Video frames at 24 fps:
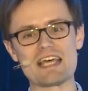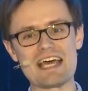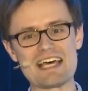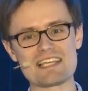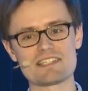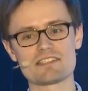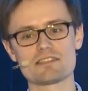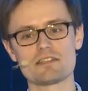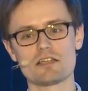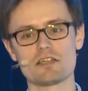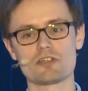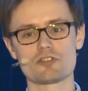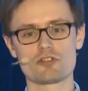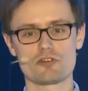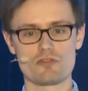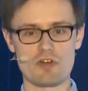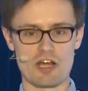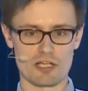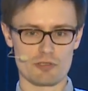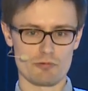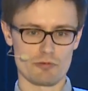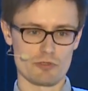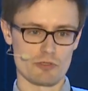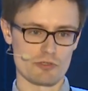as they
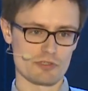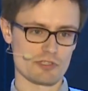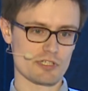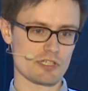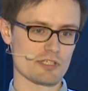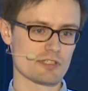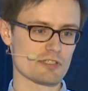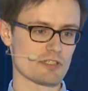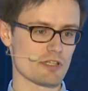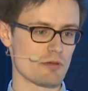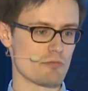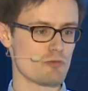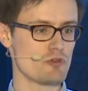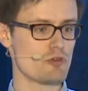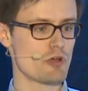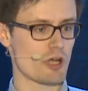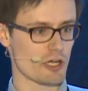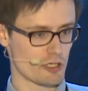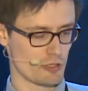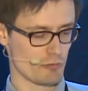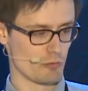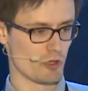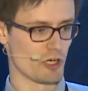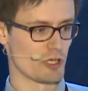interact with your system, you
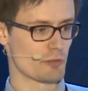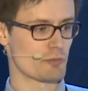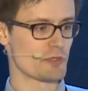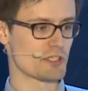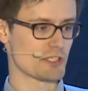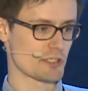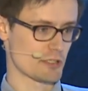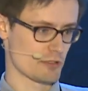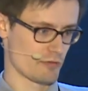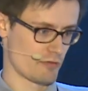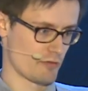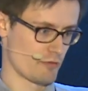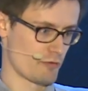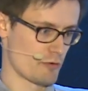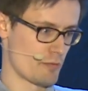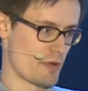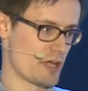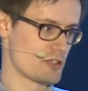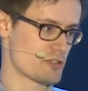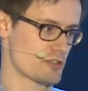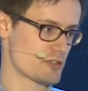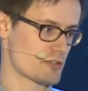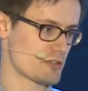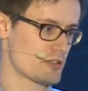accumulate pieces of
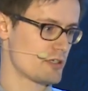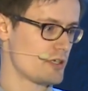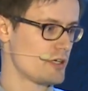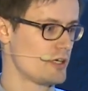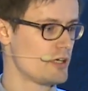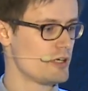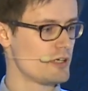information.